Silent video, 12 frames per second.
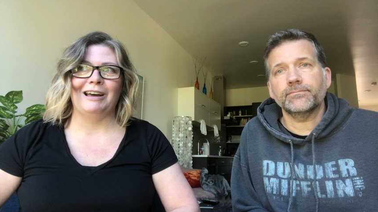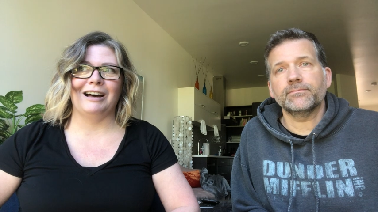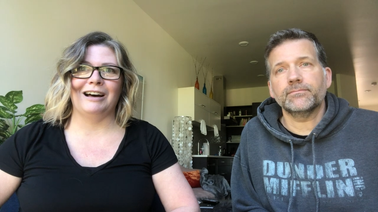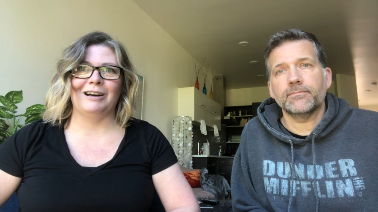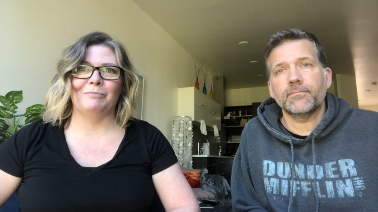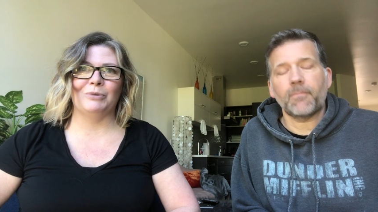
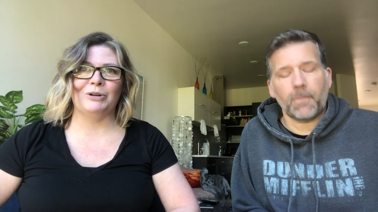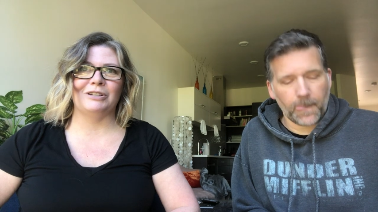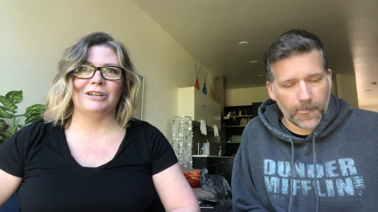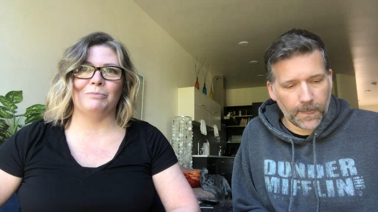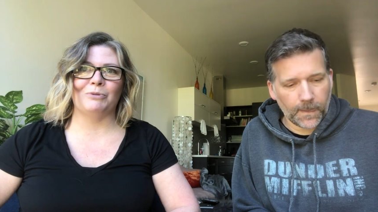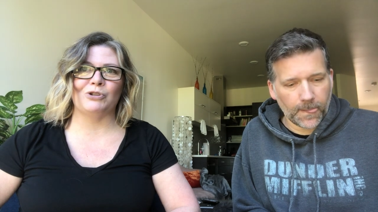Speaker 1: Um,
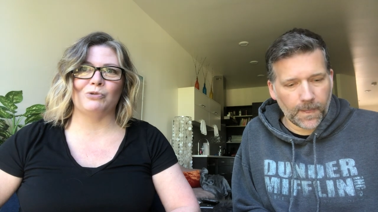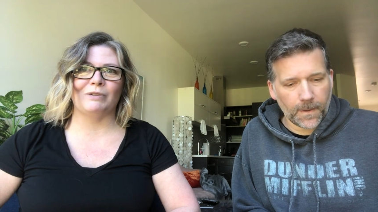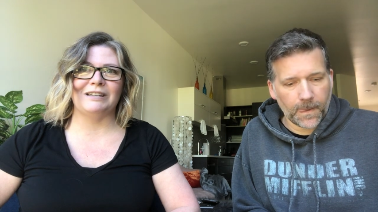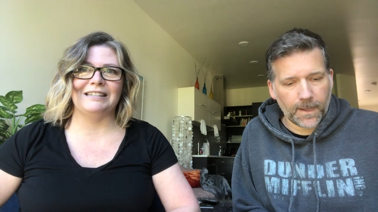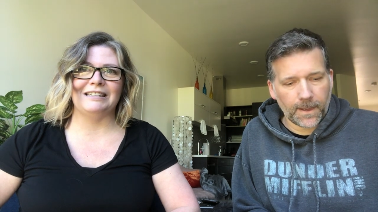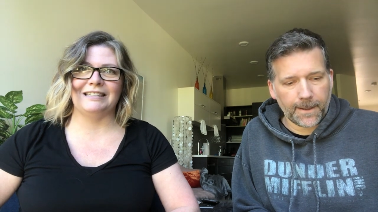book number
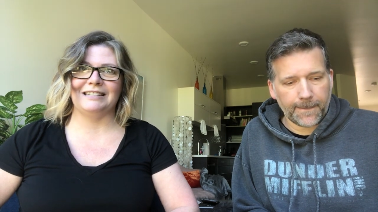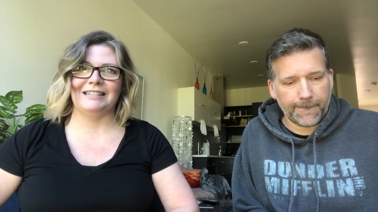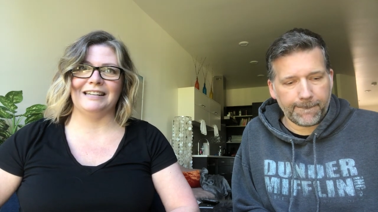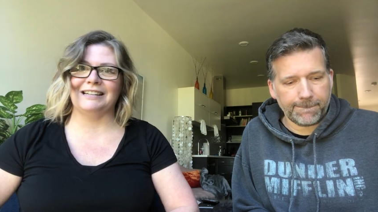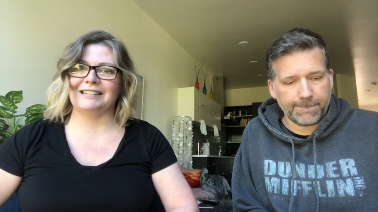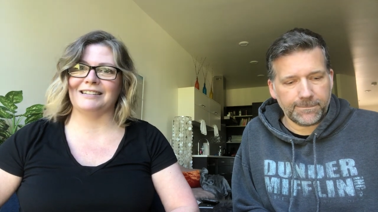
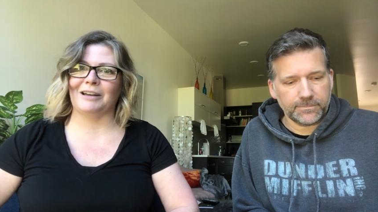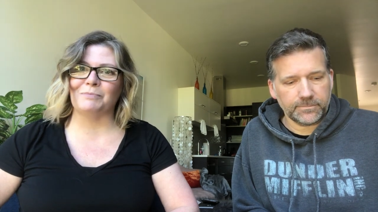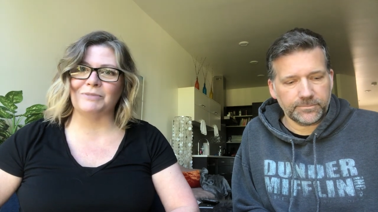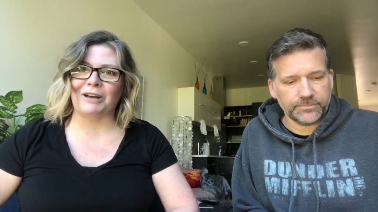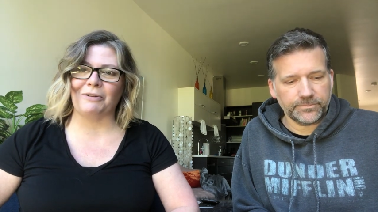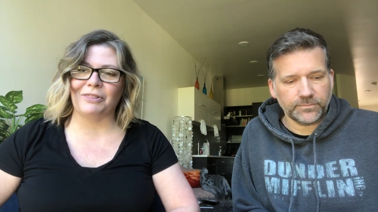26
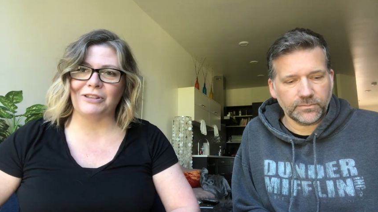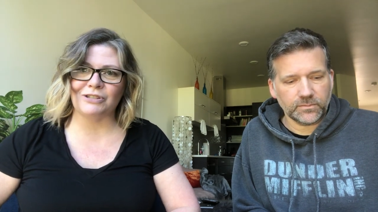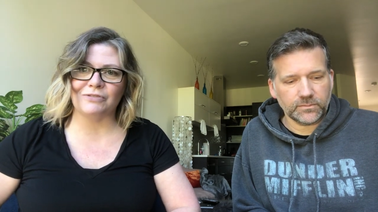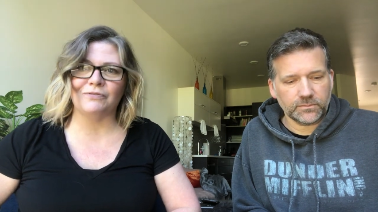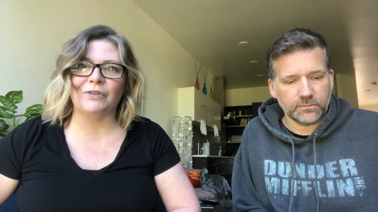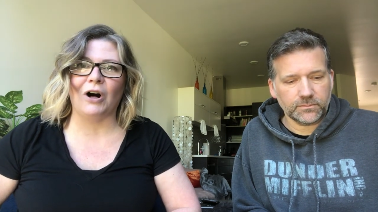comes out
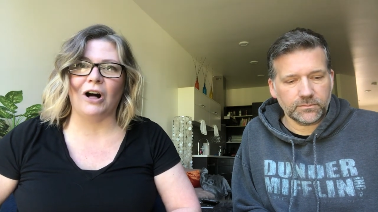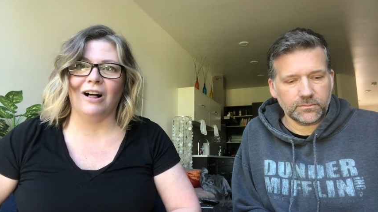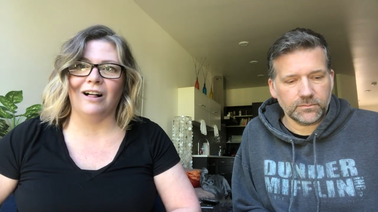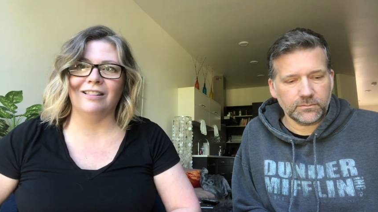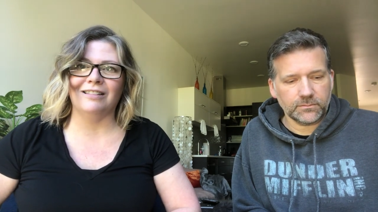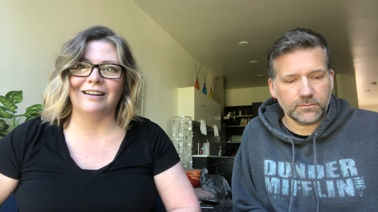this
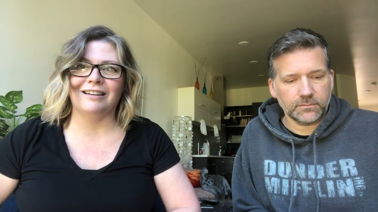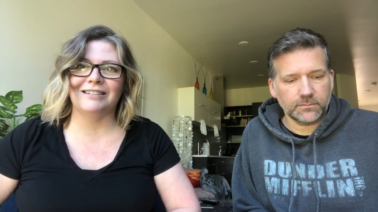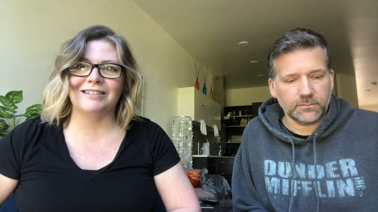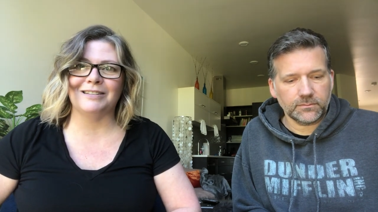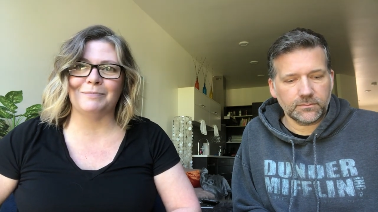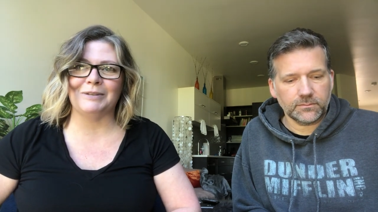fall
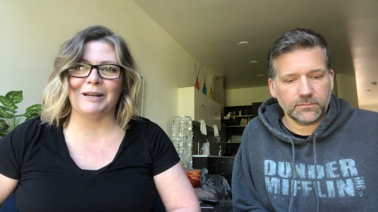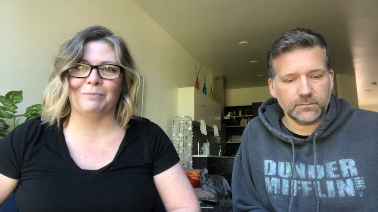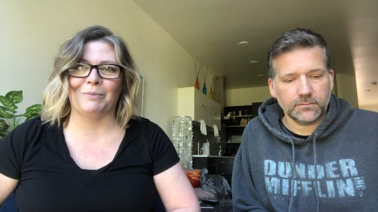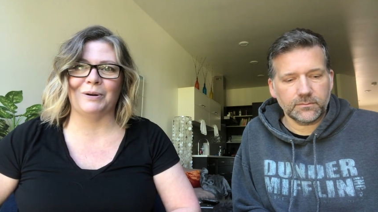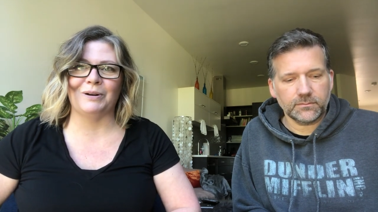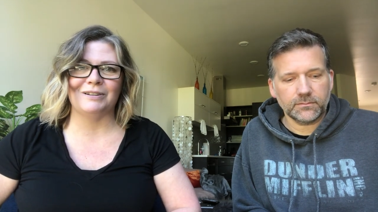in
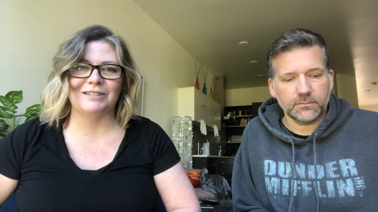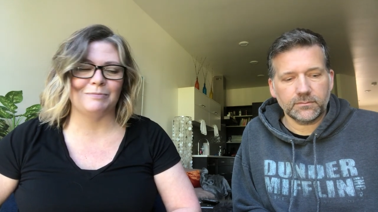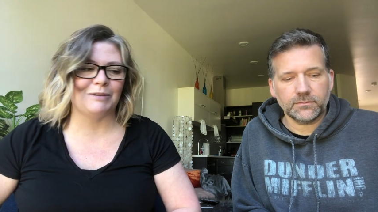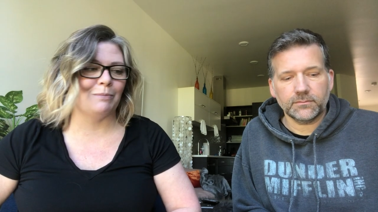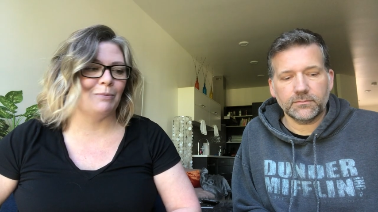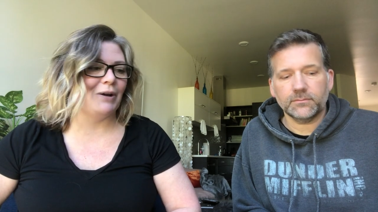September,
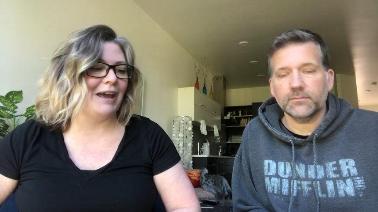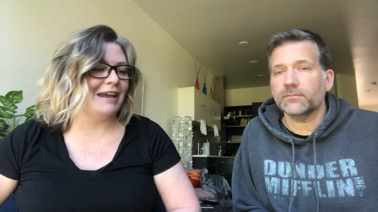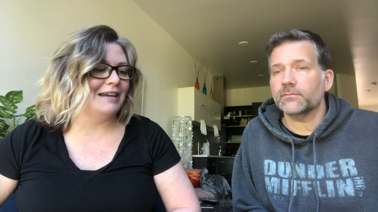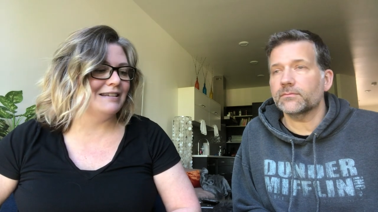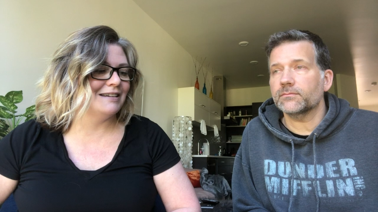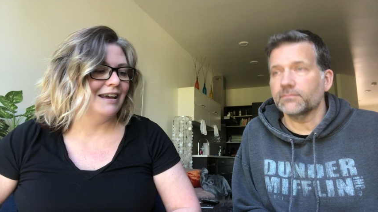September
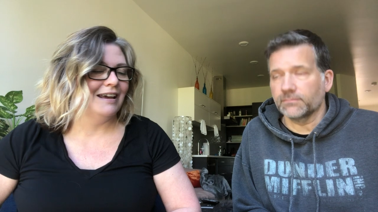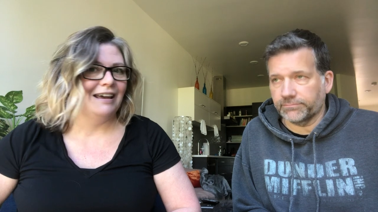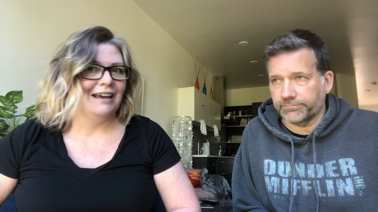8,